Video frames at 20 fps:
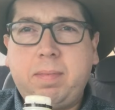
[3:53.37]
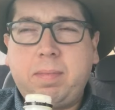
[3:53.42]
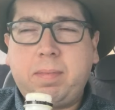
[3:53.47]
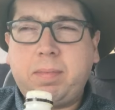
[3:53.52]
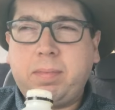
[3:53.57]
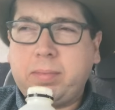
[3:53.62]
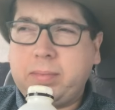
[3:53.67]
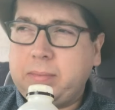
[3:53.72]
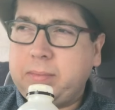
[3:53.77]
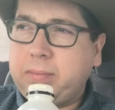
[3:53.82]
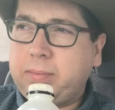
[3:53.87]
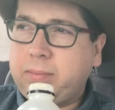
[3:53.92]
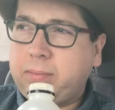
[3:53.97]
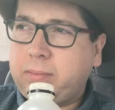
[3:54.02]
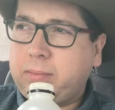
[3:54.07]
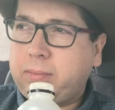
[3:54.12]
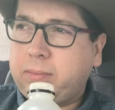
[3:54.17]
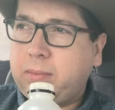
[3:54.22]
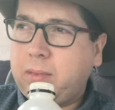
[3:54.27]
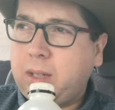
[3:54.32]

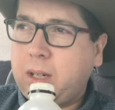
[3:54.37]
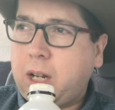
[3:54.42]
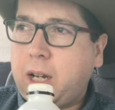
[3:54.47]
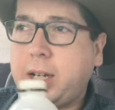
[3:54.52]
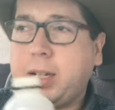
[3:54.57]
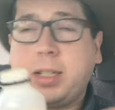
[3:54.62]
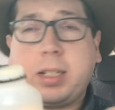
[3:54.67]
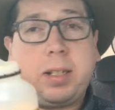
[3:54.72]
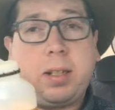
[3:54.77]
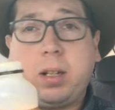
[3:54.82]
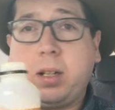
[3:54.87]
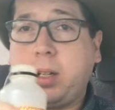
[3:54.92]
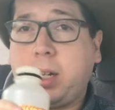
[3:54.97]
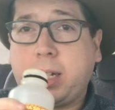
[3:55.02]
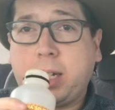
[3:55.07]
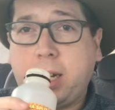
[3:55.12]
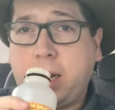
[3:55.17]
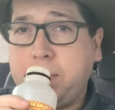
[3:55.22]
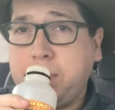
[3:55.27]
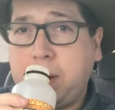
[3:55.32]

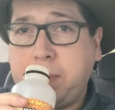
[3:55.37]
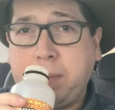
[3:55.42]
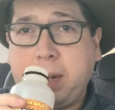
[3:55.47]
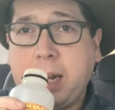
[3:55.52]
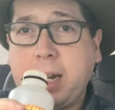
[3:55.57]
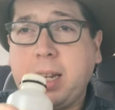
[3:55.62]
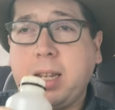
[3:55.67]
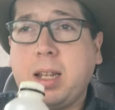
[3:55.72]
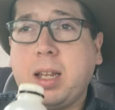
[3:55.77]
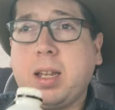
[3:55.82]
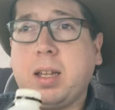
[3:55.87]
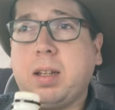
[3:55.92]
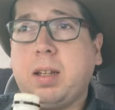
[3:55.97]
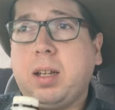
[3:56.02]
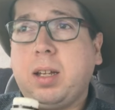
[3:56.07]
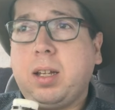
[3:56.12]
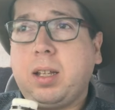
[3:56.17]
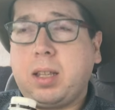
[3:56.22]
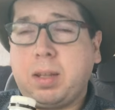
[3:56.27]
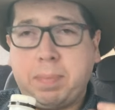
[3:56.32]
I'm getting the
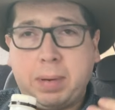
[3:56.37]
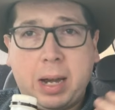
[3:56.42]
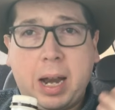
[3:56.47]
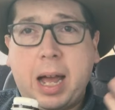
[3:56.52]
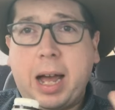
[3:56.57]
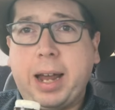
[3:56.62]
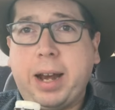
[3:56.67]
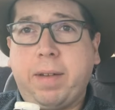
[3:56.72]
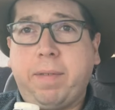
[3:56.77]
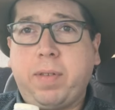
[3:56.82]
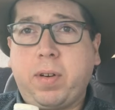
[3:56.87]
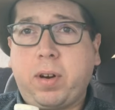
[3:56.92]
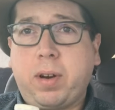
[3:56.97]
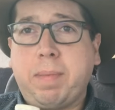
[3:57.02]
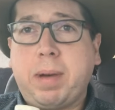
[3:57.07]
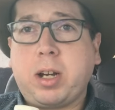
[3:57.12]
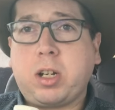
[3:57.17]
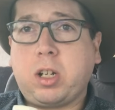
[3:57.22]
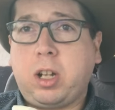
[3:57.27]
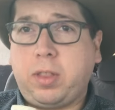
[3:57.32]
banana very
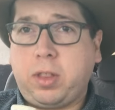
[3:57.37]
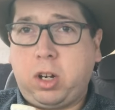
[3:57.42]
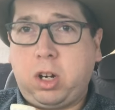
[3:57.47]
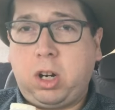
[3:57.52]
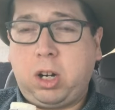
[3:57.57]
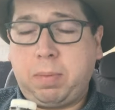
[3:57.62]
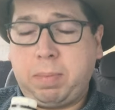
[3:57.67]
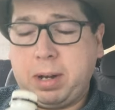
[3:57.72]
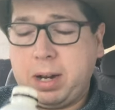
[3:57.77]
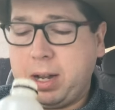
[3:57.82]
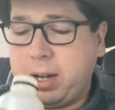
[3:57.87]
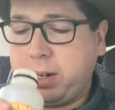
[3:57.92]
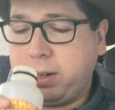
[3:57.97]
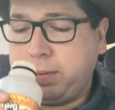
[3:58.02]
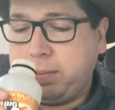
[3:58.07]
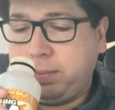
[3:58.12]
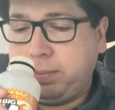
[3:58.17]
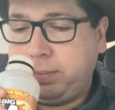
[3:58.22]
much like the lolly banana.